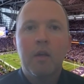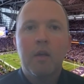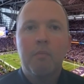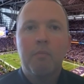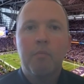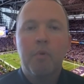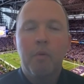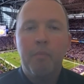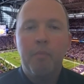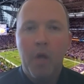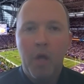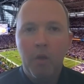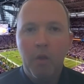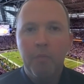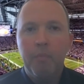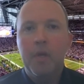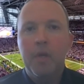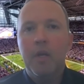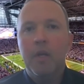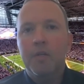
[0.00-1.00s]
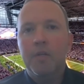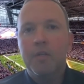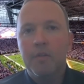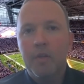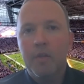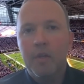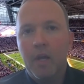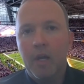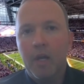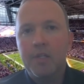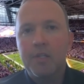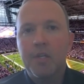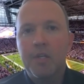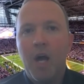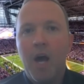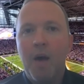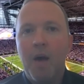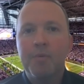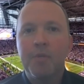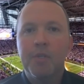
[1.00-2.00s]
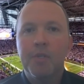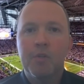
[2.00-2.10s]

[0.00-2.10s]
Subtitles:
propelled me to the next stops